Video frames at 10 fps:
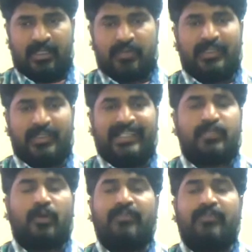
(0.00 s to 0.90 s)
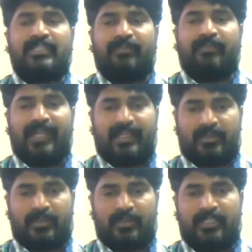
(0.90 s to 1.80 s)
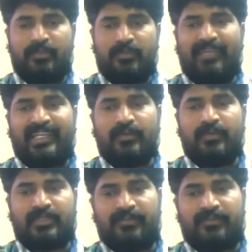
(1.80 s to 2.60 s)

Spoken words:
So it is always better, okay, to make use of